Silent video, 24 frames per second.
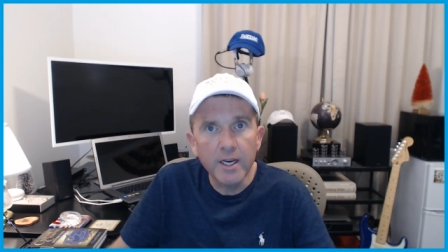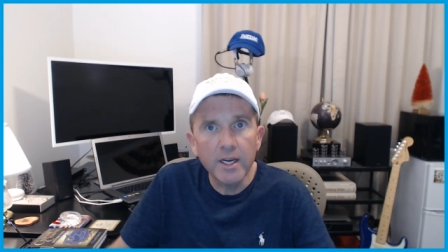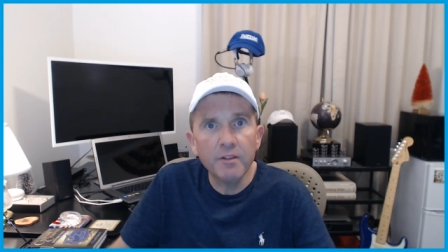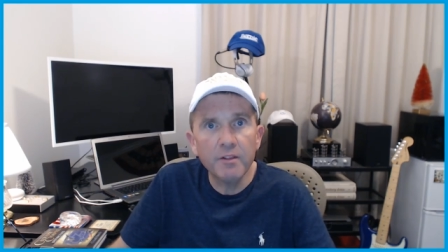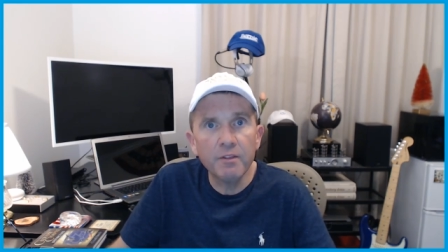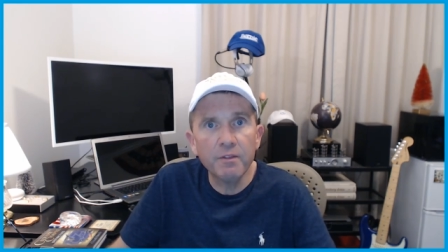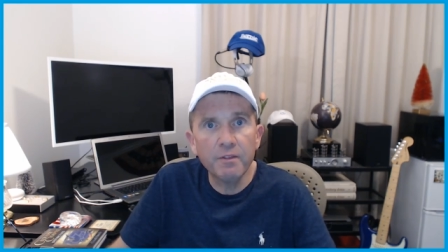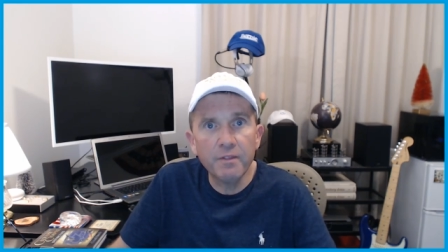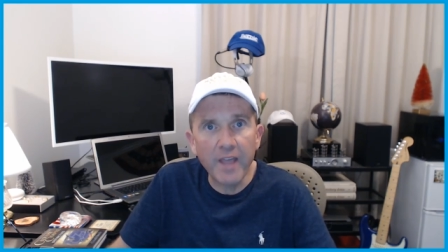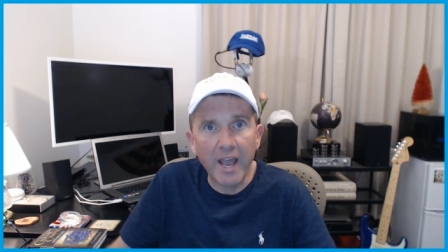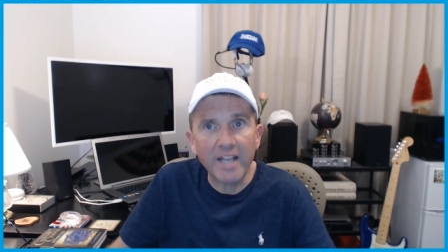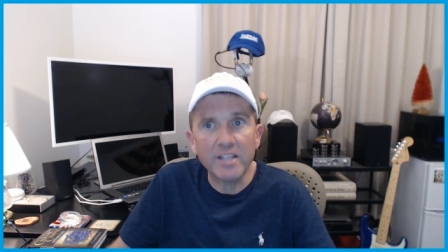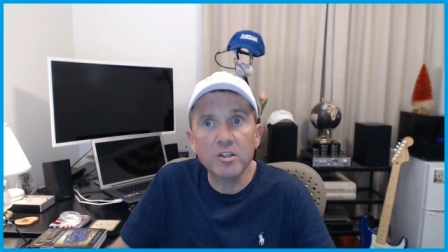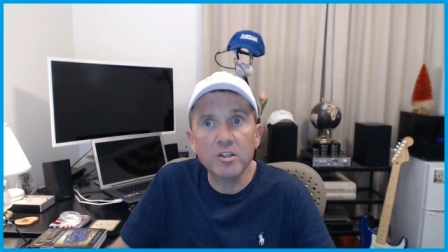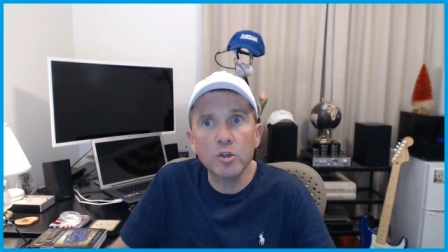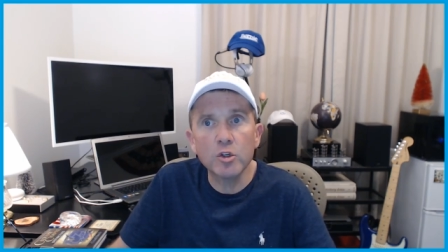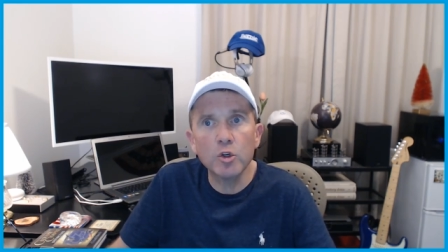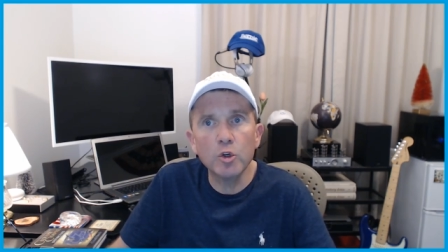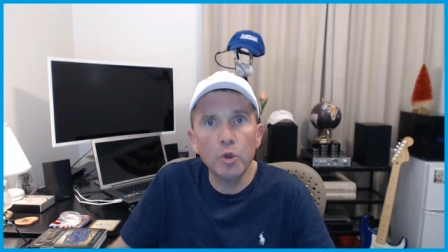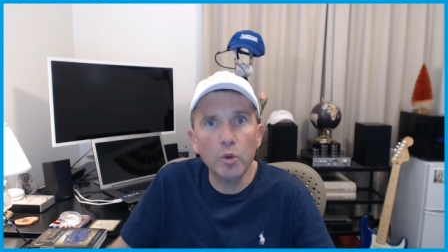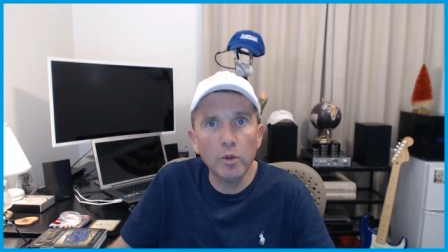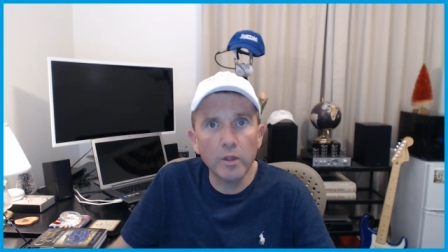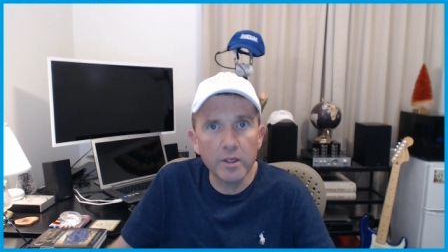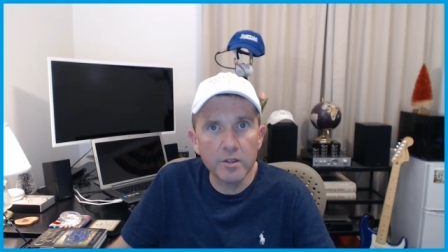That's who
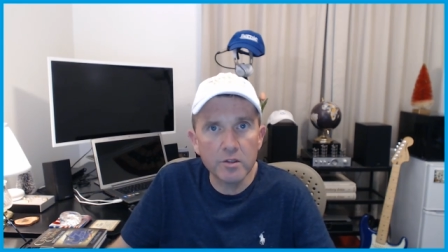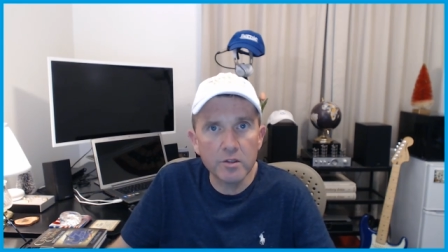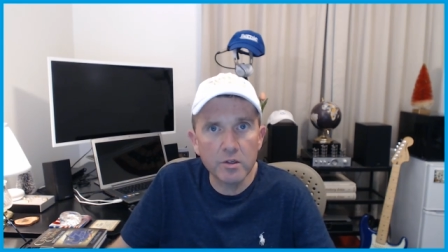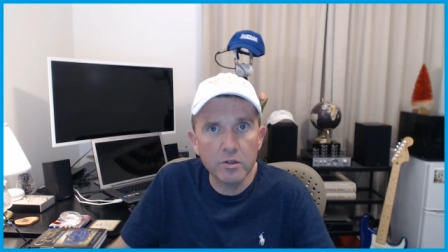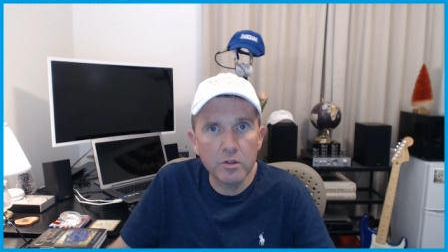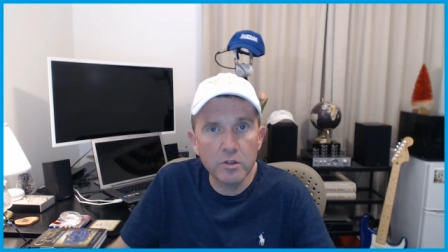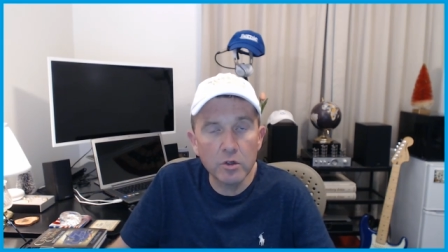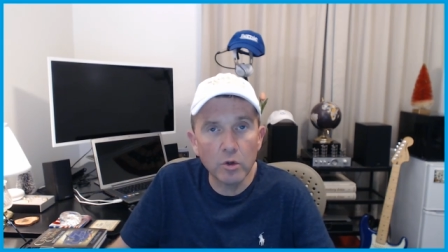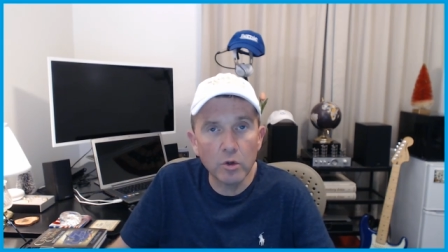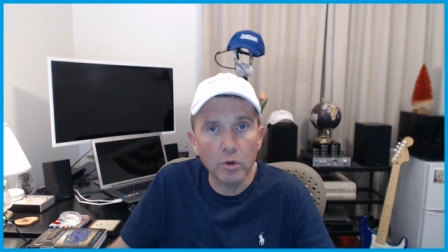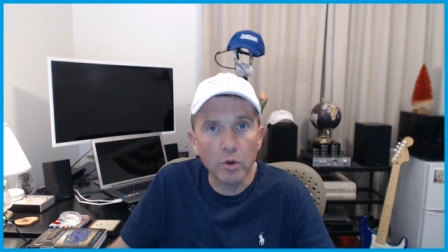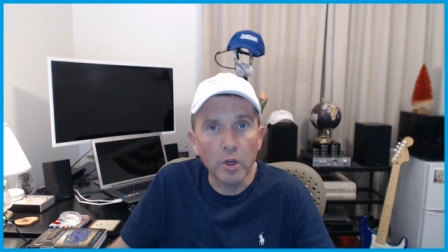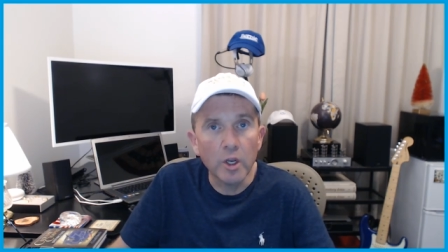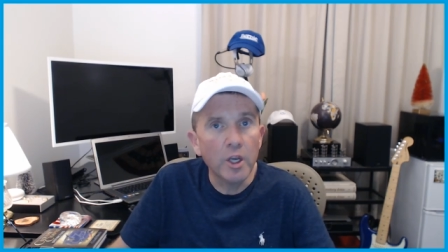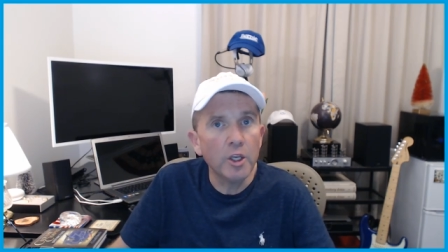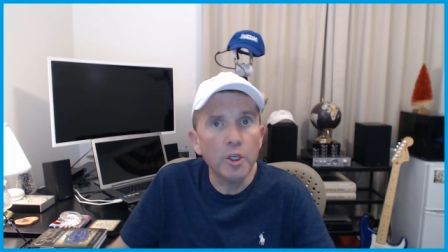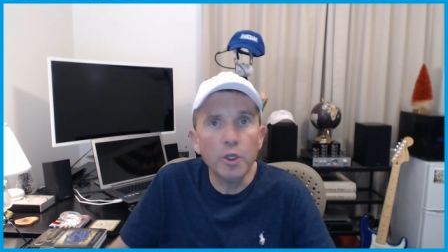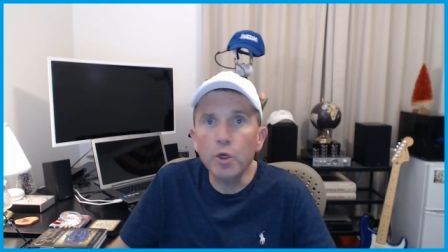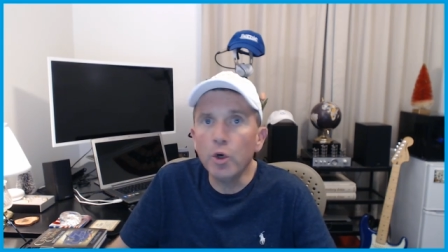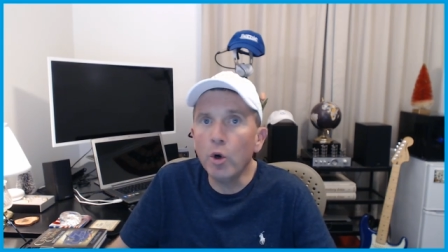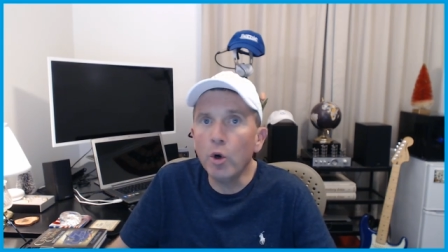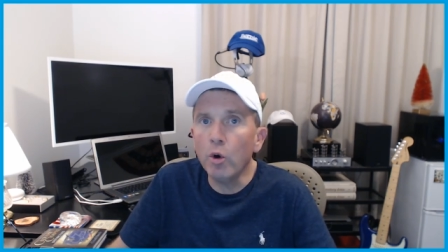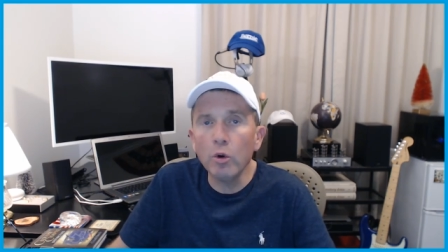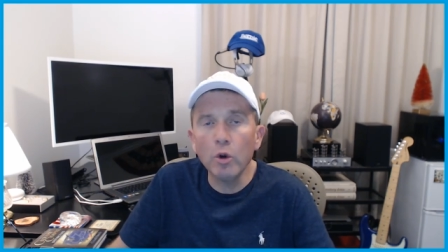you listen to. You
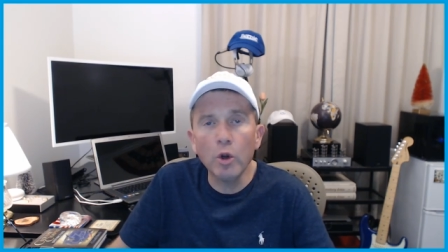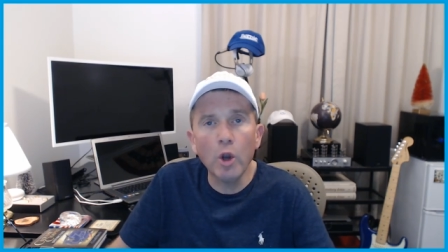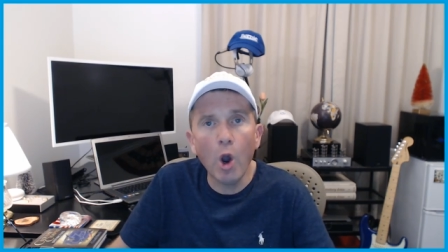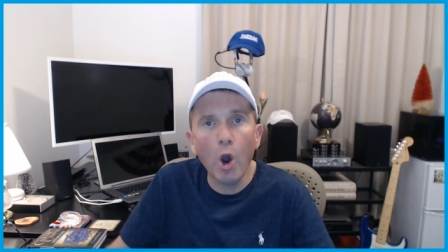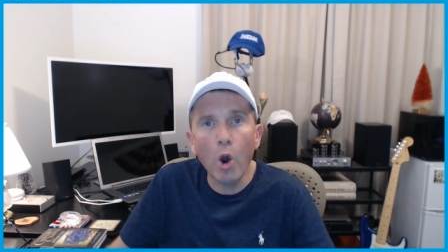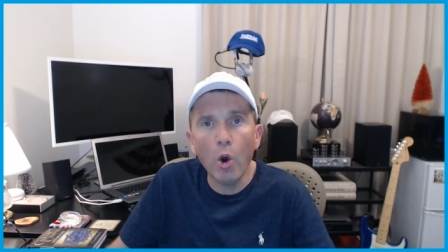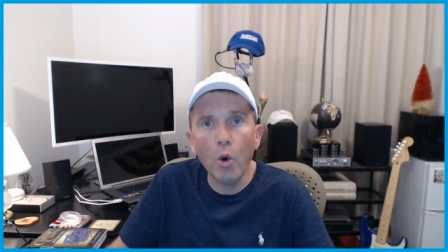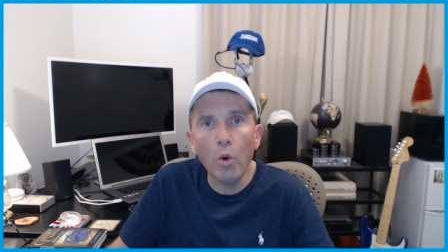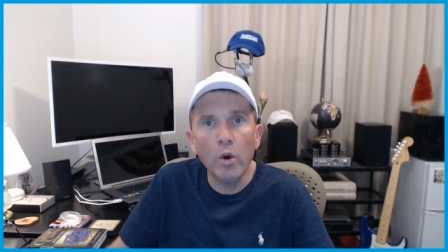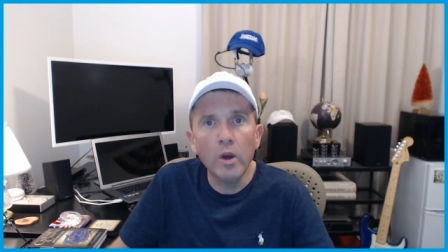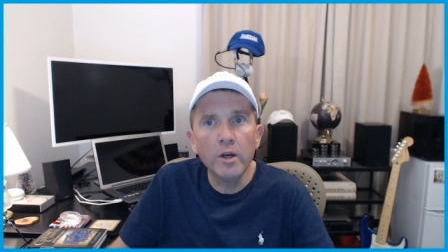don't go